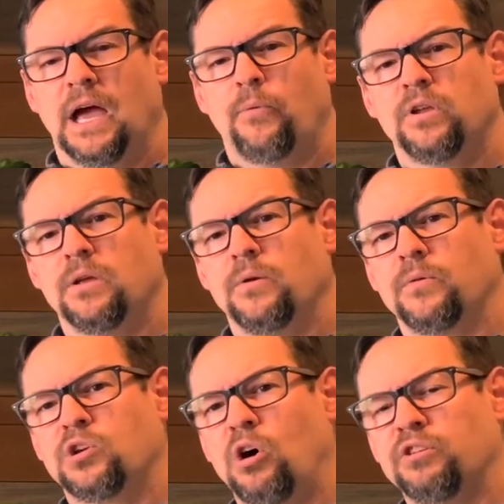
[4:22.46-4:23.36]
I want to
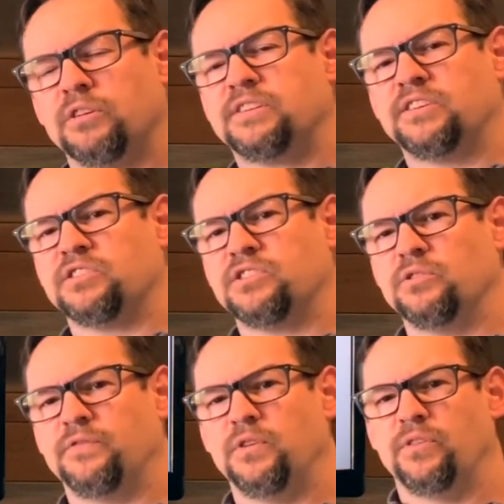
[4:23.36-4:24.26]
call your attention
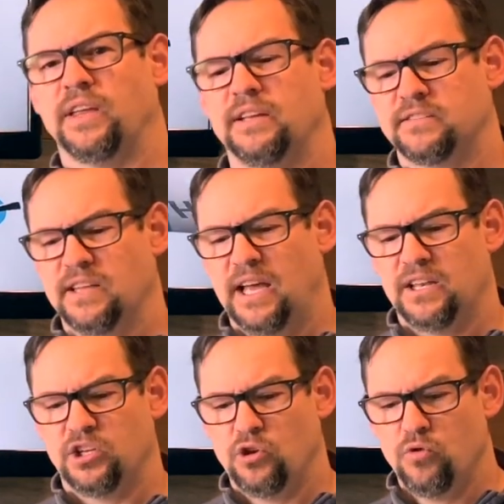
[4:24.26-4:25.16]
to a few things
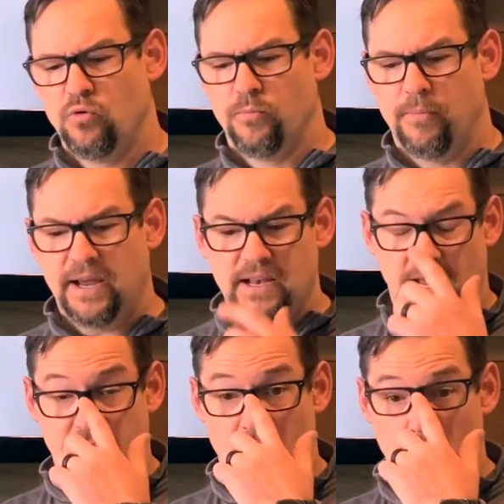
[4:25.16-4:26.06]
that you may
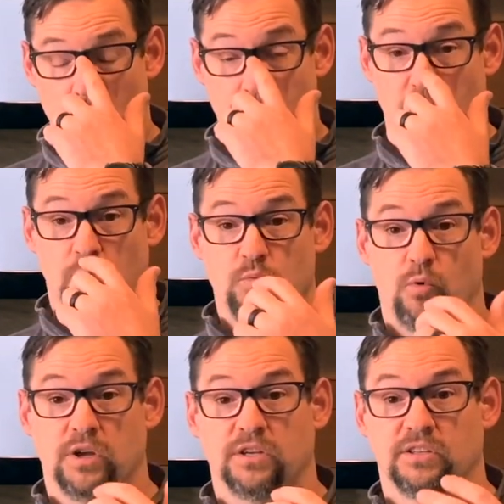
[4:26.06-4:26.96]
not know, but we
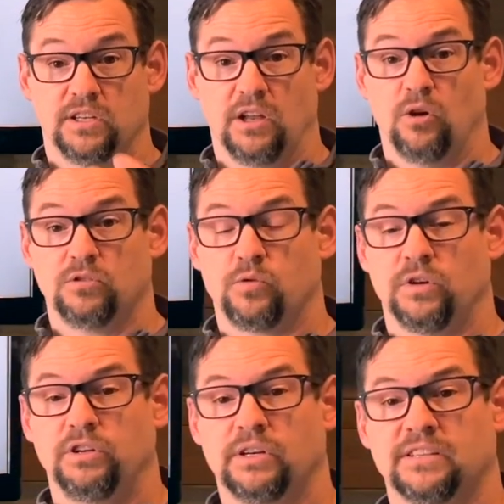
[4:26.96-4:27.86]
want you to know to where
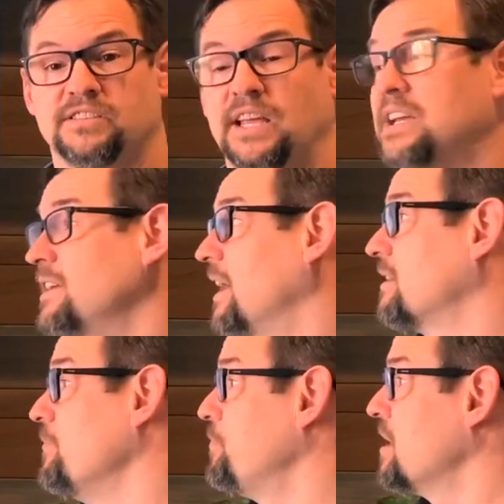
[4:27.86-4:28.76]
you can stay
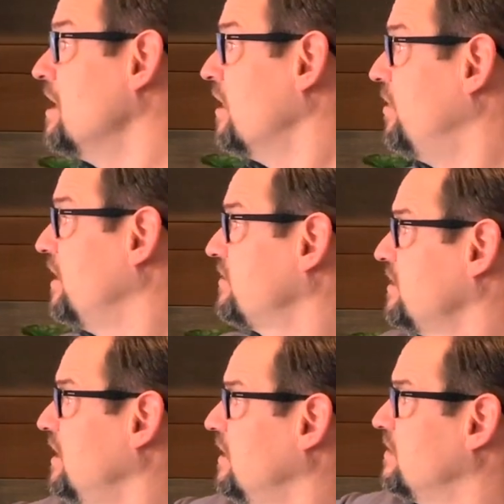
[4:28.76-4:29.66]
connected. This
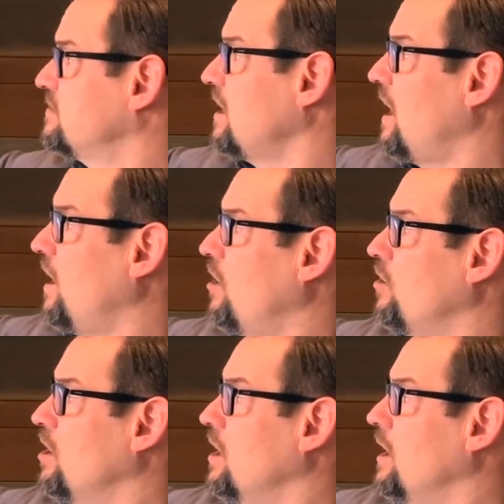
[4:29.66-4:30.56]
is
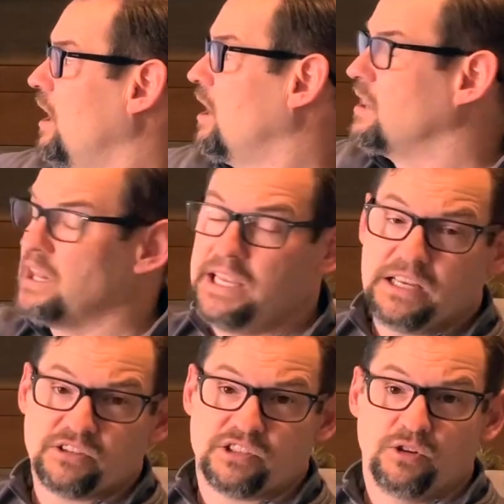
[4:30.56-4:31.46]
our
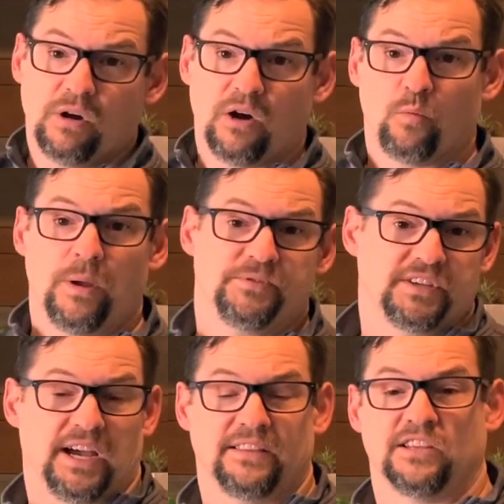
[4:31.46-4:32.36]
link to our
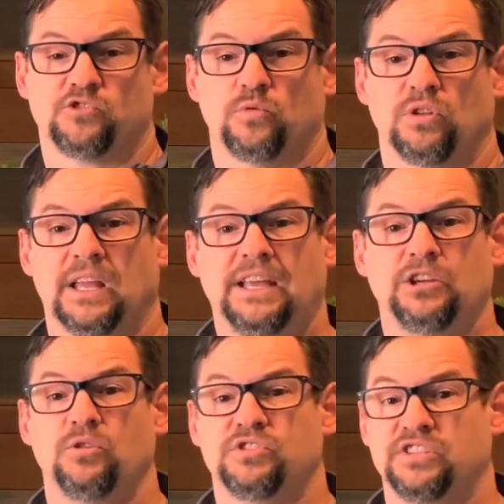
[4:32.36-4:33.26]
website. This will let
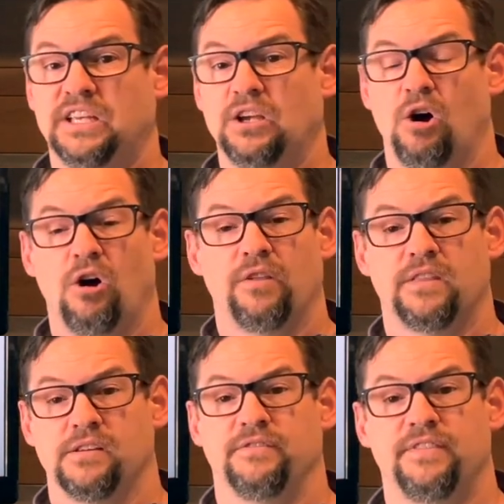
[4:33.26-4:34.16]
you see all
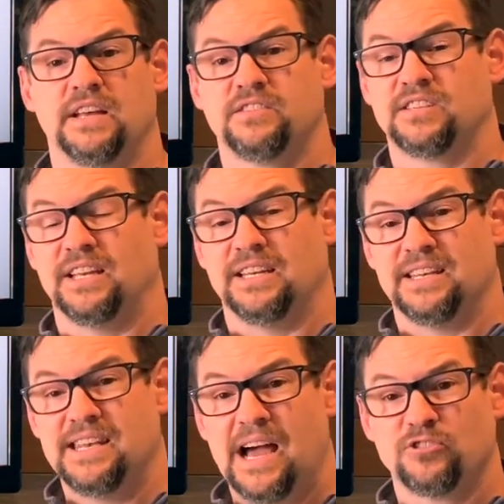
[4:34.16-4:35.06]
the events, any
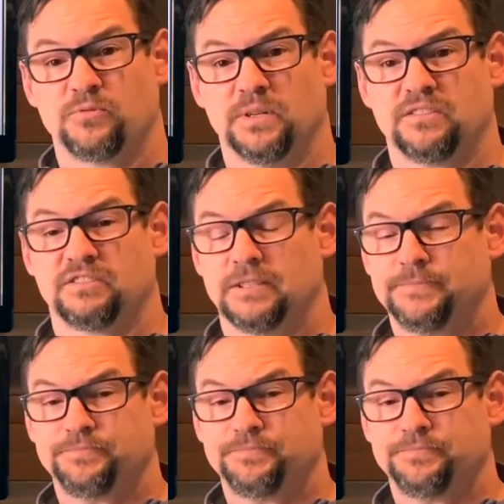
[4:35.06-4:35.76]
announcements,